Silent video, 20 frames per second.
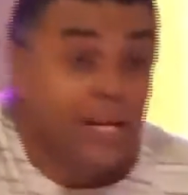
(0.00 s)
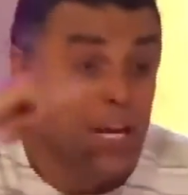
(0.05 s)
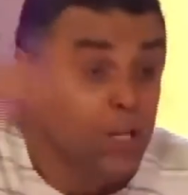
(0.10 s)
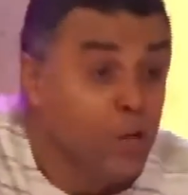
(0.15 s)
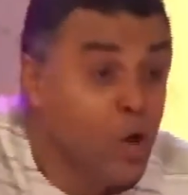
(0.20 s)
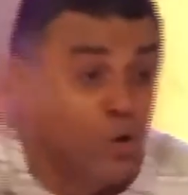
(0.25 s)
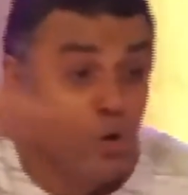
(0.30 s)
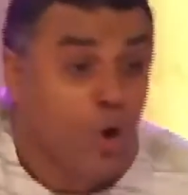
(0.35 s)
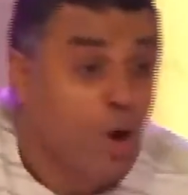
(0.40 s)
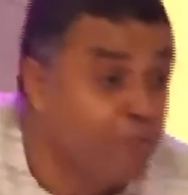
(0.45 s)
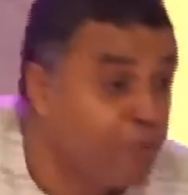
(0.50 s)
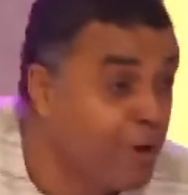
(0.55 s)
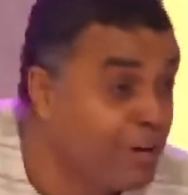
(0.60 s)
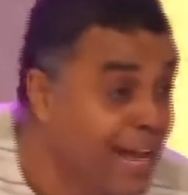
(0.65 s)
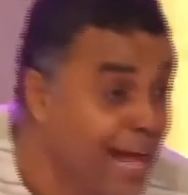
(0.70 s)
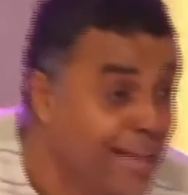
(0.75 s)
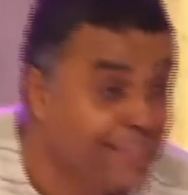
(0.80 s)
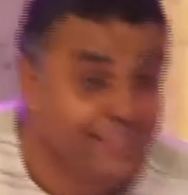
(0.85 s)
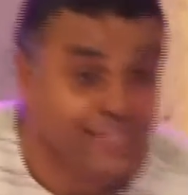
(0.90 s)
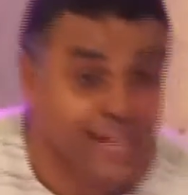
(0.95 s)
don't go for
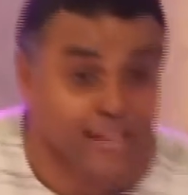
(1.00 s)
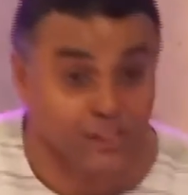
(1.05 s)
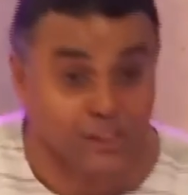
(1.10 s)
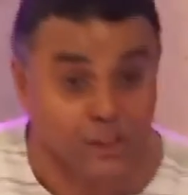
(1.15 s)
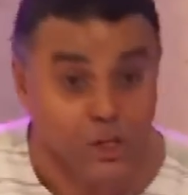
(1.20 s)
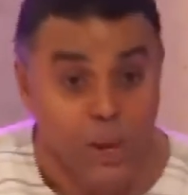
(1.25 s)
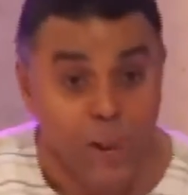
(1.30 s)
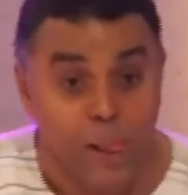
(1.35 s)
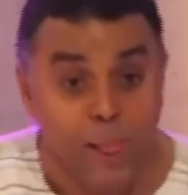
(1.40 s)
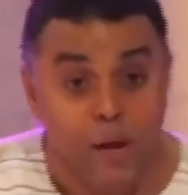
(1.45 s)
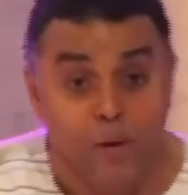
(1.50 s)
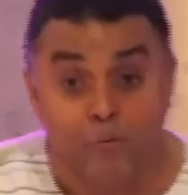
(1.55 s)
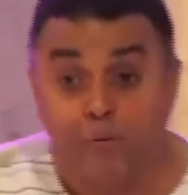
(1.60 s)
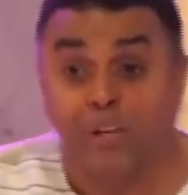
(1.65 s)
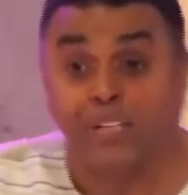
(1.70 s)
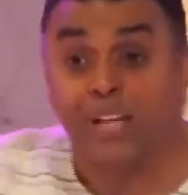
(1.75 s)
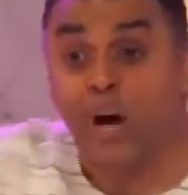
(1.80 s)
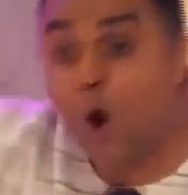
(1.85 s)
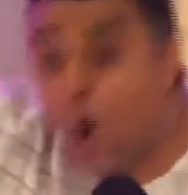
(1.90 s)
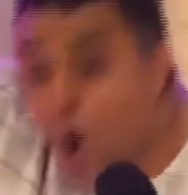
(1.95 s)
lectures for
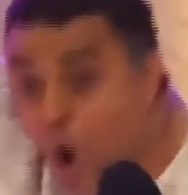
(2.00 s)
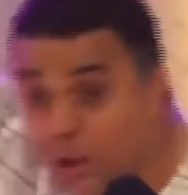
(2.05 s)
the whole